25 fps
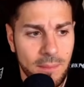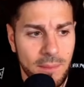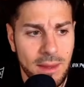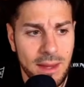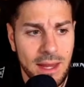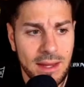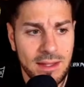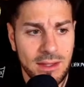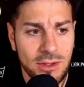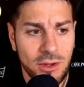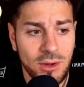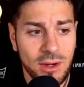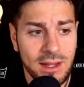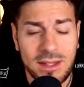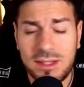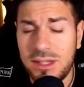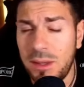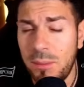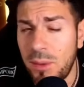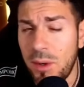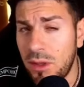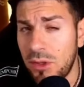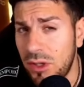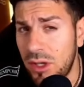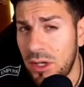Let's look at
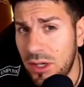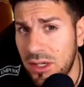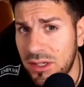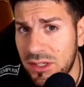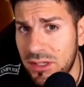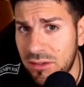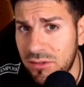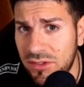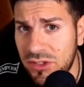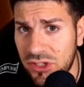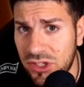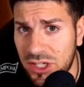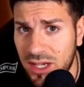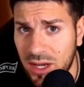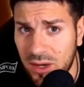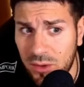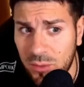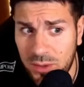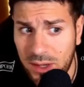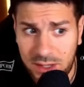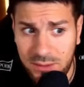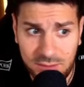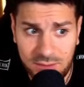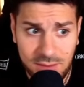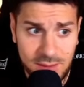some alternatives, shall
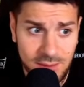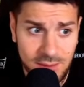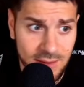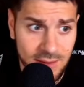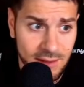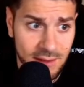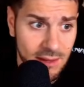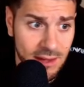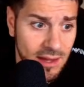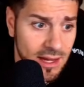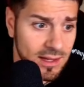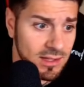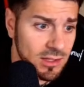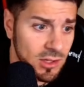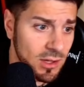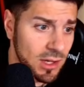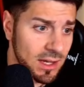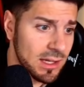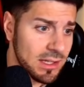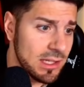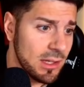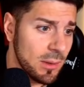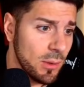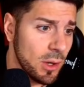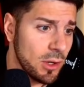we? Let's look
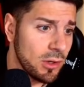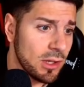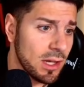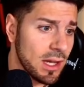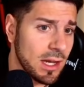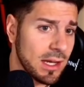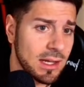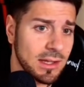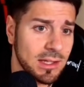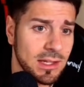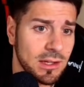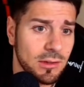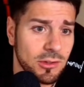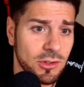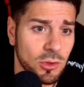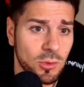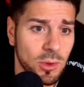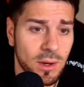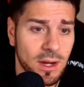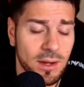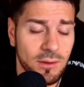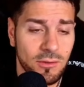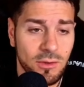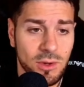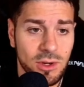at some alternatives
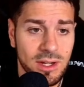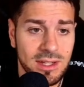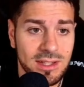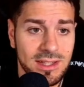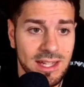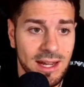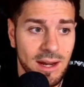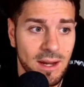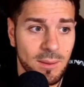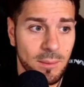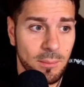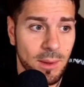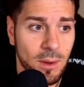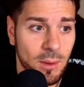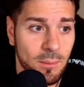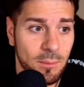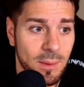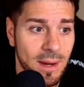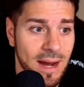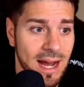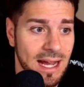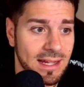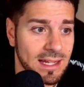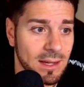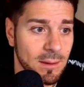where, for example,
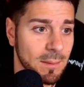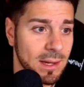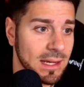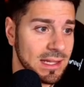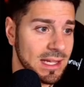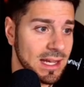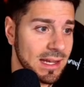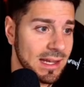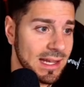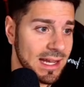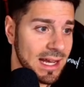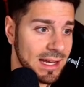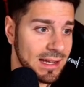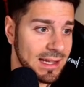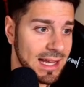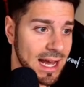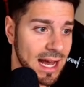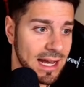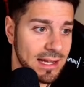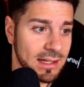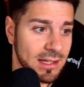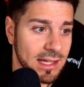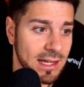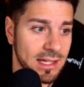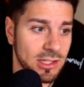black immediately
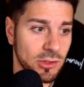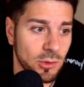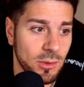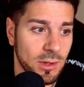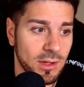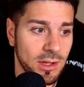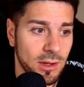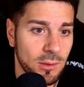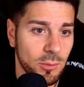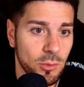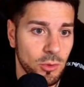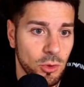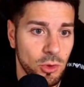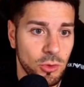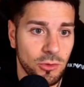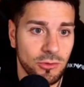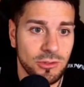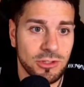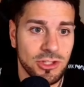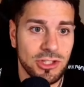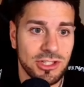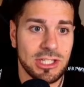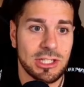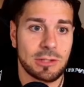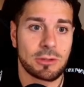attacks us with the move
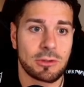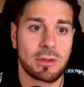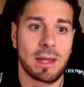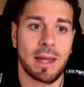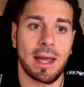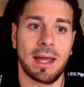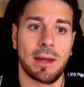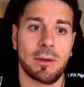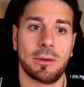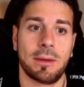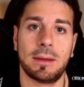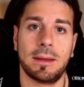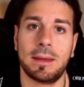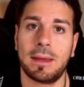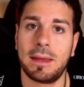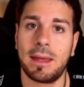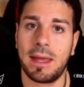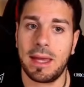c5.